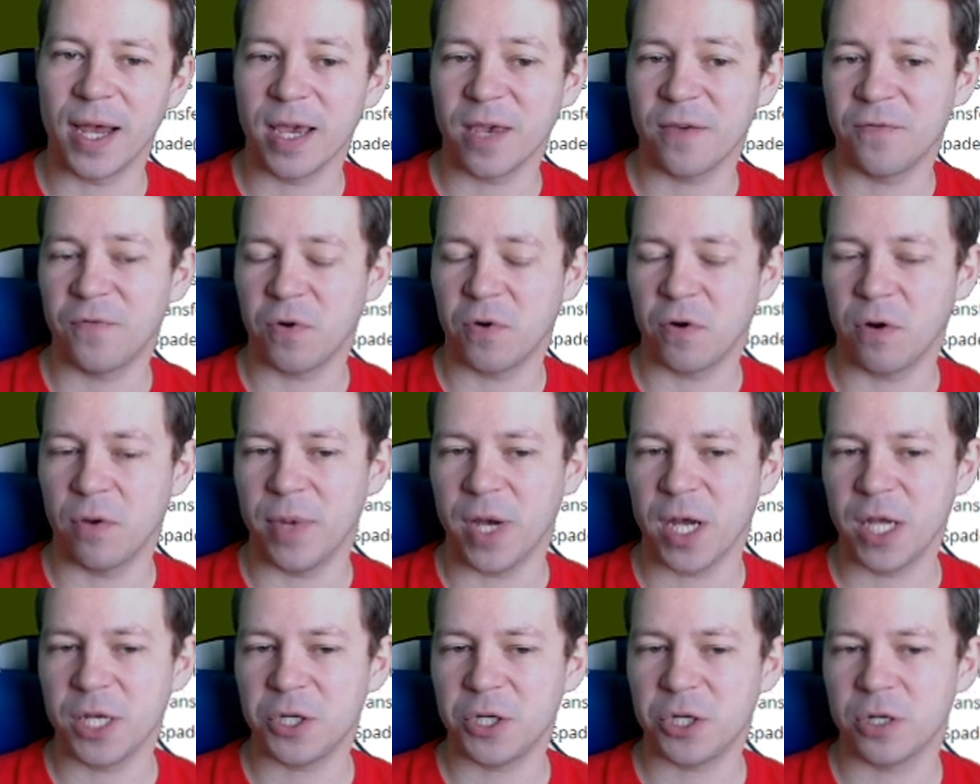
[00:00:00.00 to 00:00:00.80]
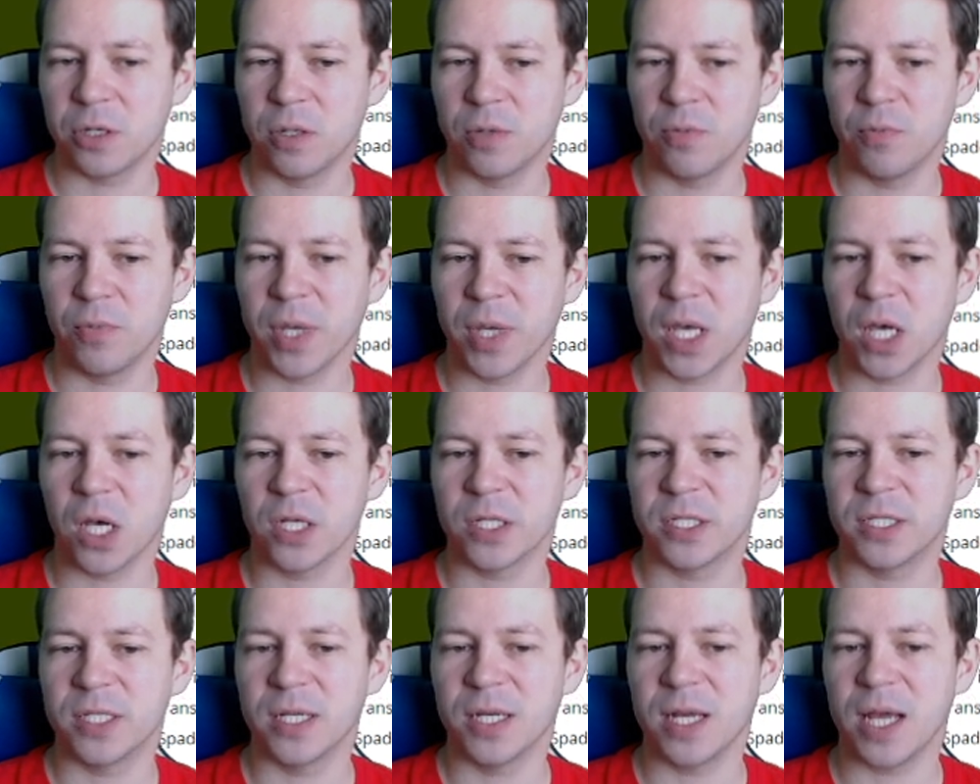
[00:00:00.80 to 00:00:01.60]
very much,
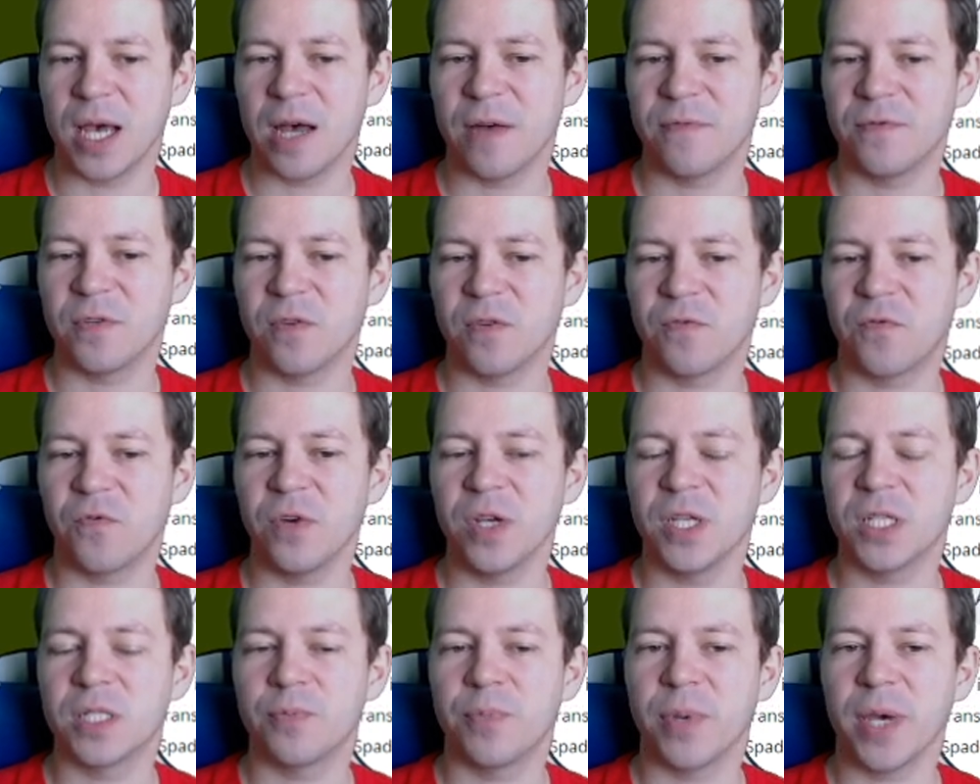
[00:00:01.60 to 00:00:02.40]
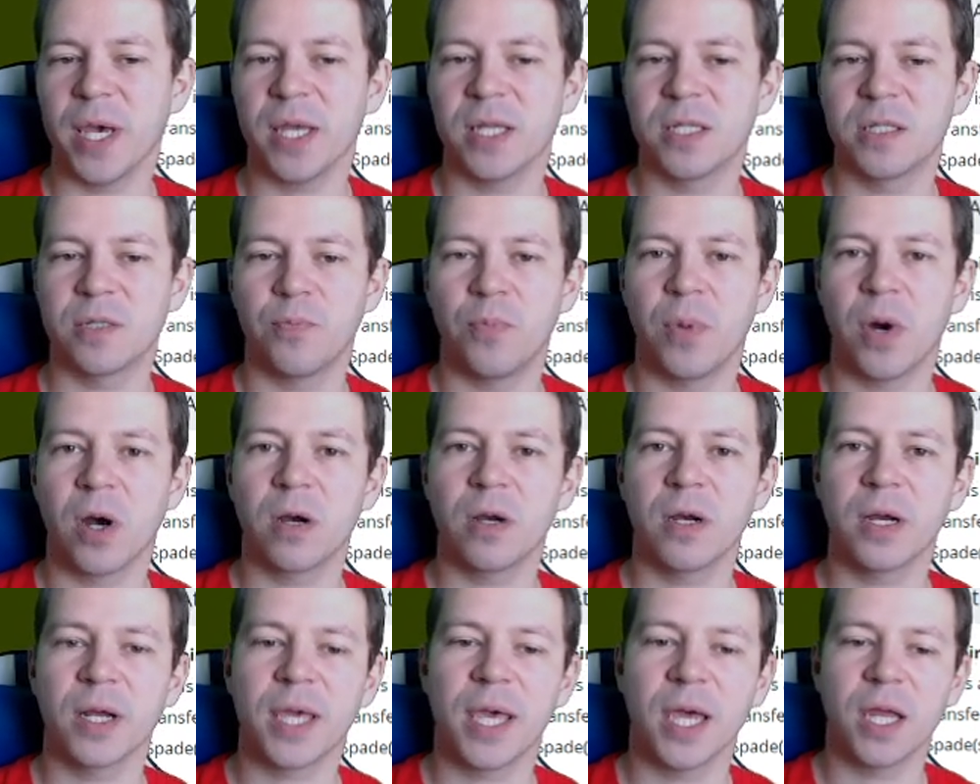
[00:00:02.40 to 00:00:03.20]
because then after 3 spades
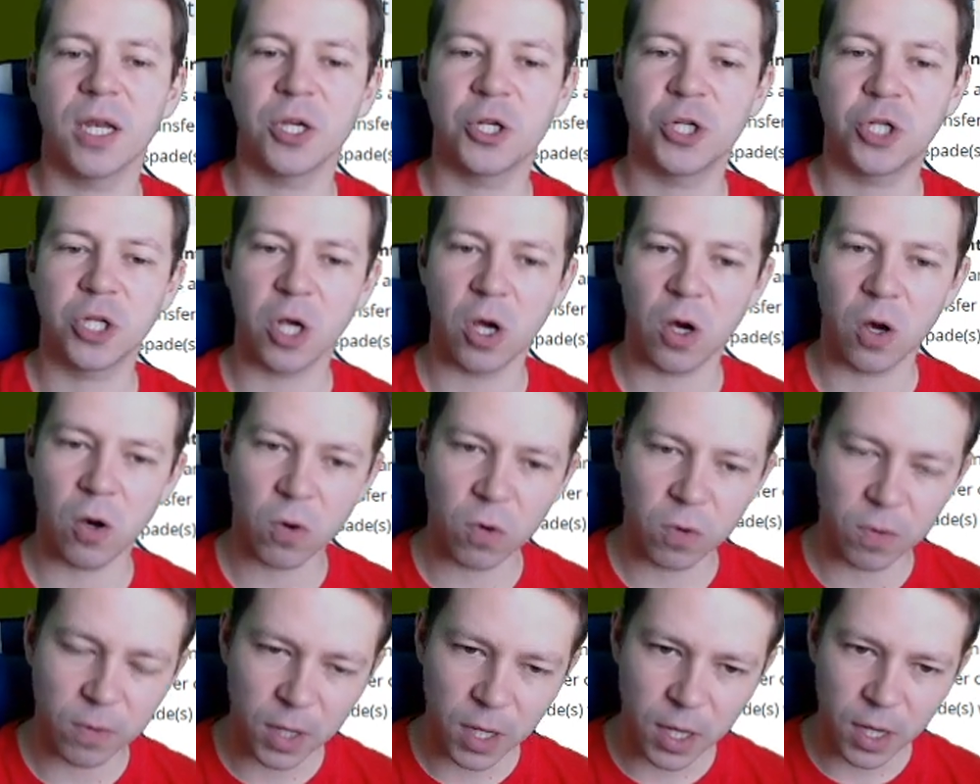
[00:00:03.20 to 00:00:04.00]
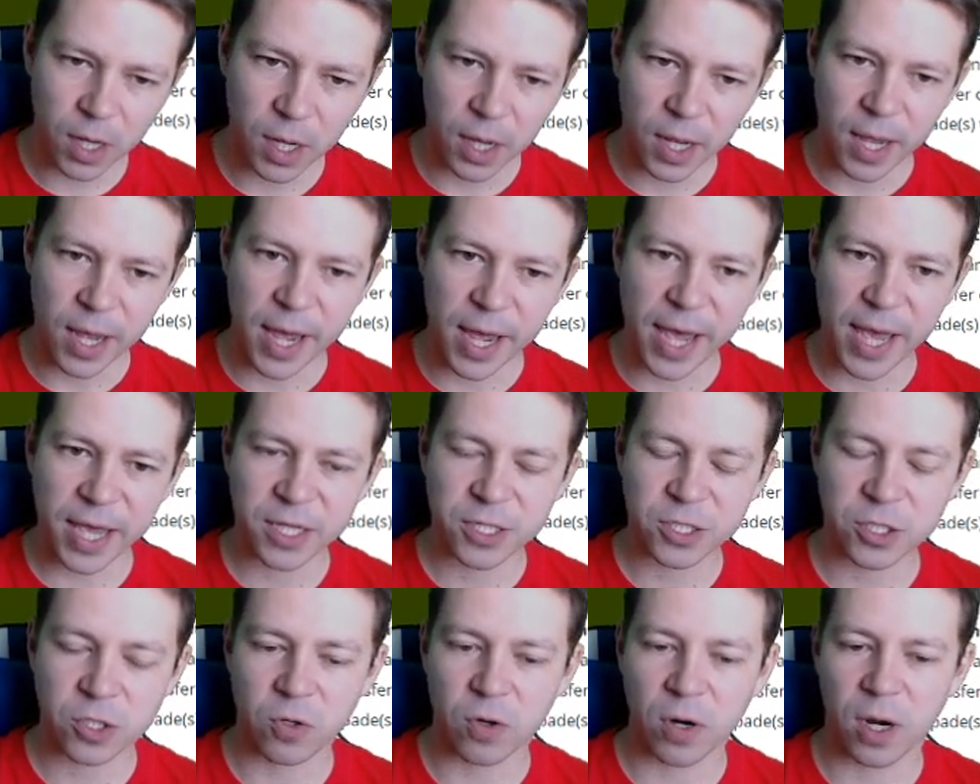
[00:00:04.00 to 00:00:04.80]
partner can show
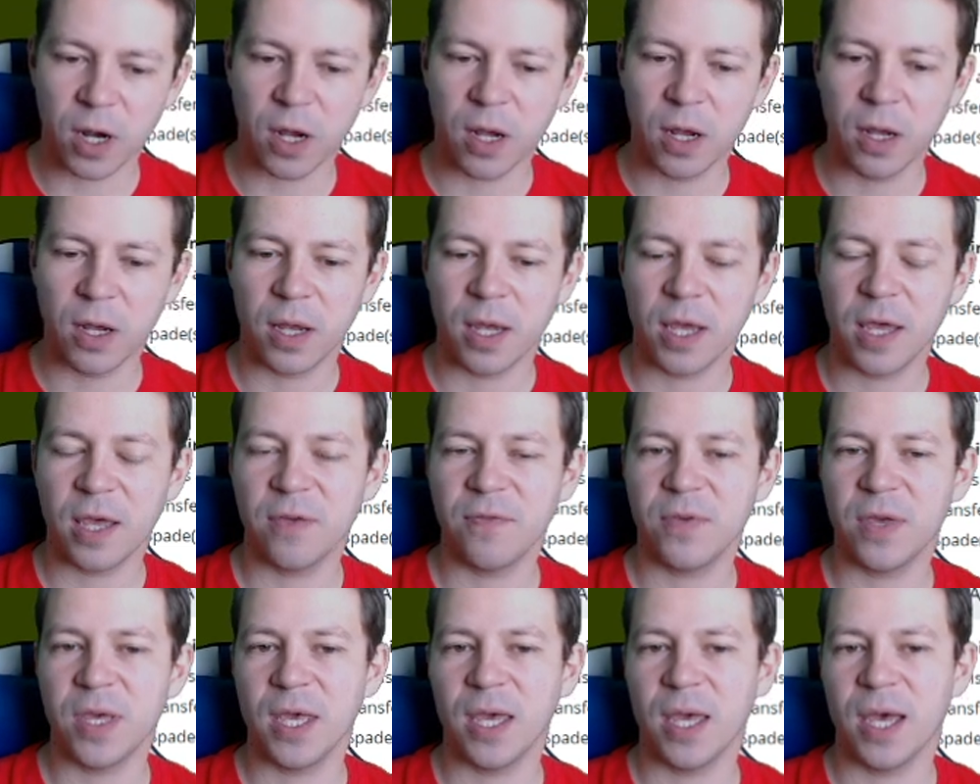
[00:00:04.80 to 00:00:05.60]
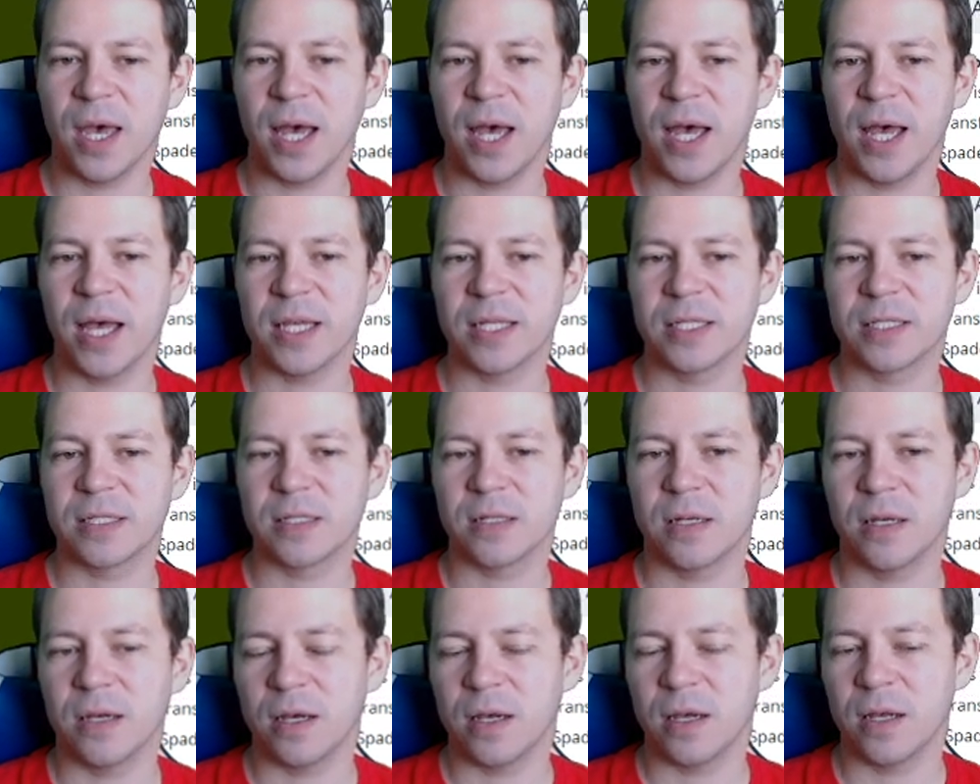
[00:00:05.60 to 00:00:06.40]
extra if he has
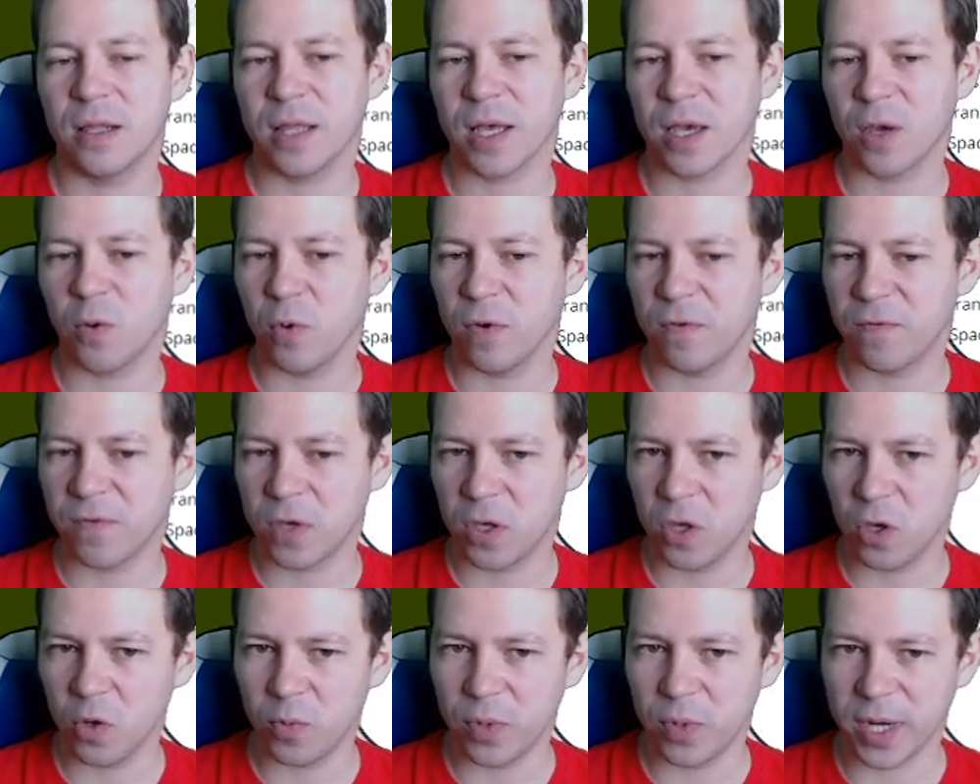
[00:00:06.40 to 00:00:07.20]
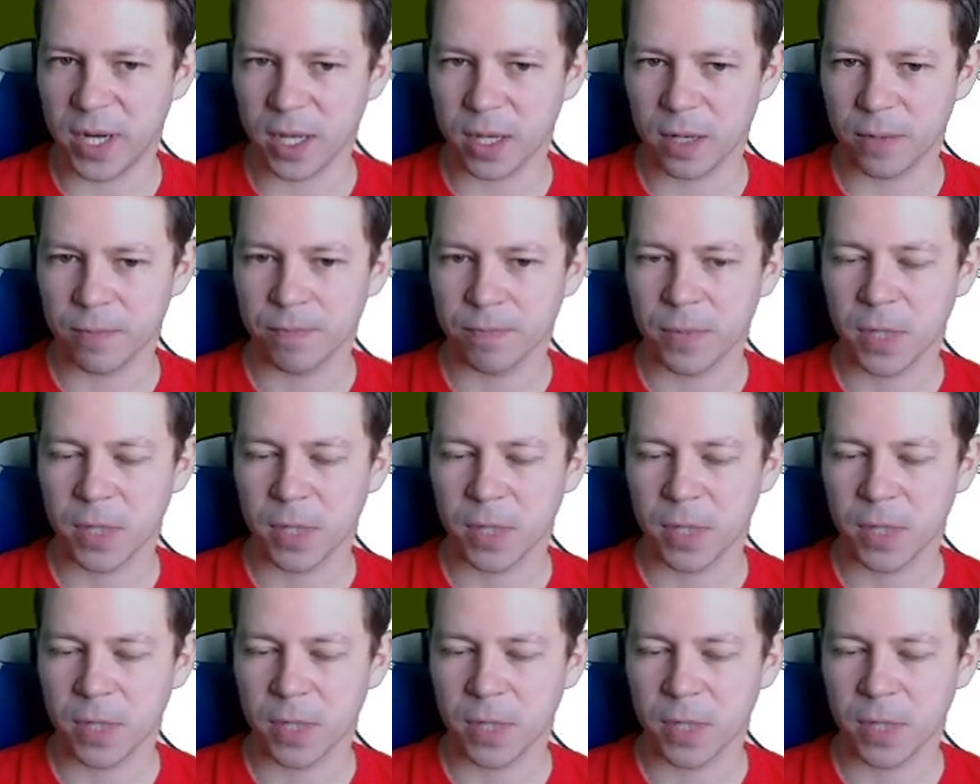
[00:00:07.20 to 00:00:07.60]
like with q-bidding.